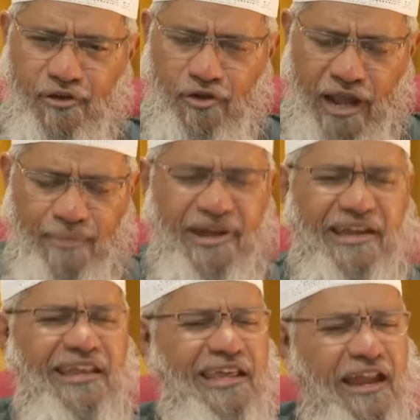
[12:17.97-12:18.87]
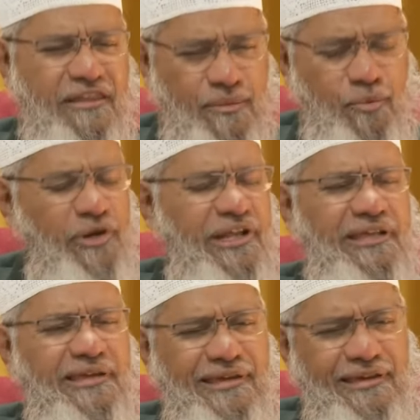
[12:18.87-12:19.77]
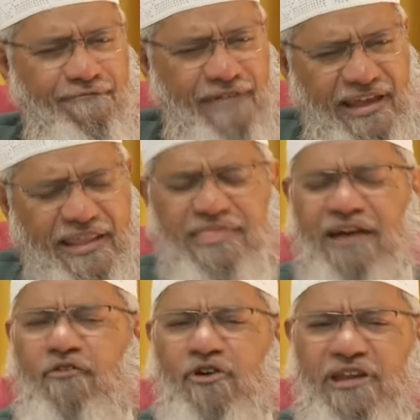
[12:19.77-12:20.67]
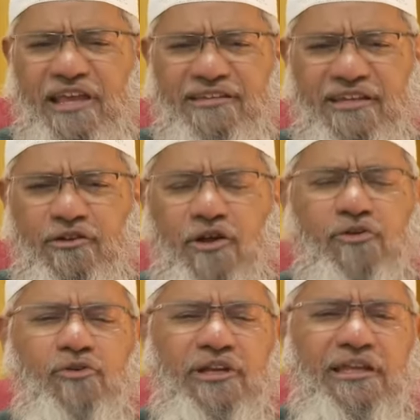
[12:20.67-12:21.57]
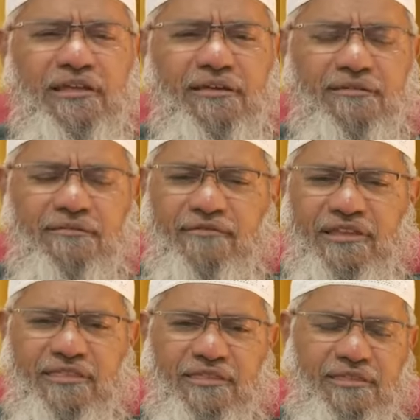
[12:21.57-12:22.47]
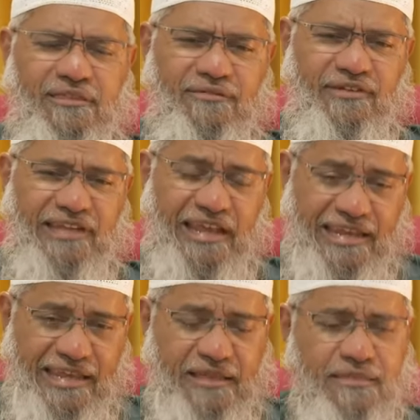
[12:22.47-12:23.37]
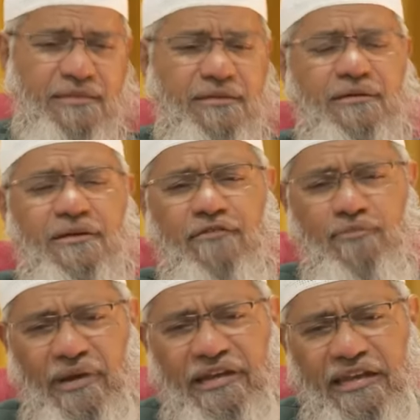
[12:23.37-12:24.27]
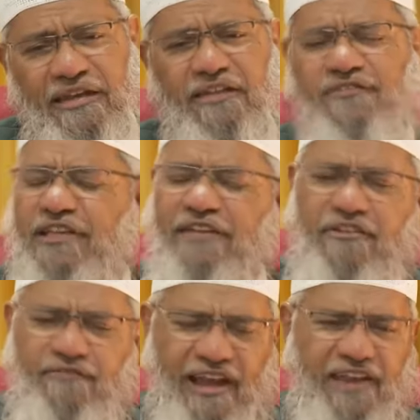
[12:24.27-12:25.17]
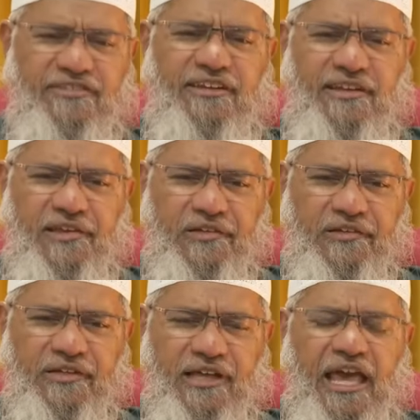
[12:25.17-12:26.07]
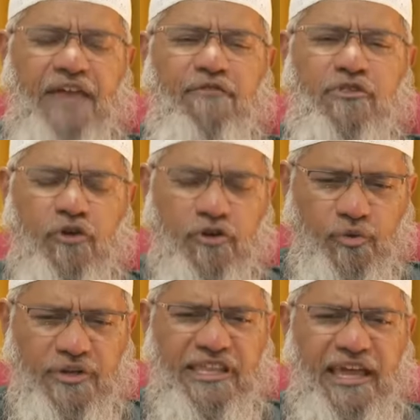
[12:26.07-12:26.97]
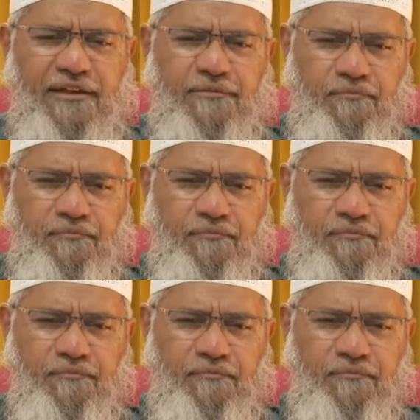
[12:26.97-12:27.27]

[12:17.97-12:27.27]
collaborating and supporting various Dawah organizations, not only with techniques, with materials, even financially. And we saw to it that